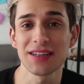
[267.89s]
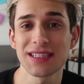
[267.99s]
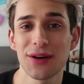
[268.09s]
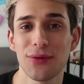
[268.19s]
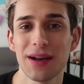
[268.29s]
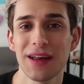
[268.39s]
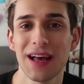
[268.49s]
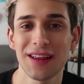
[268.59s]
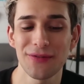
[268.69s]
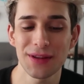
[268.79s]
cause like what the
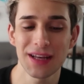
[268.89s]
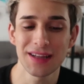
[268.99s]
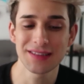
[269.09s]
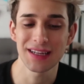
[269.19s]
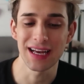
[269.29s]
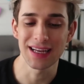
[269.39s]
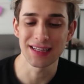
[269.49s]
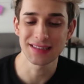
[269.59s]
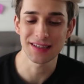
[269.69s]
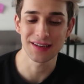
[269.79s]
hell
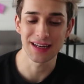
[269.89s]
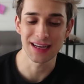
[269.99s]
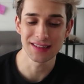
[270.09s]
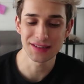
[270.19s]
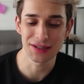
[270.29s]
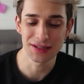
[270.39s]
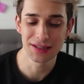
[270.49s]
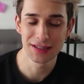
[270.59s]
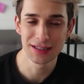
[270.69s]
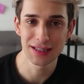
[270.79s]
is he gonna answer?
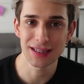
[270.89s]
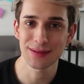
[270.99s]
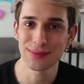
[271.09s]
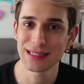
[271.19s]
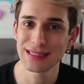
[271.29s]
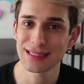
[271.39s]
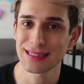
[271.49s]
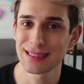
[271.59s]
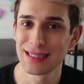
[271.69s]
Like, bitch,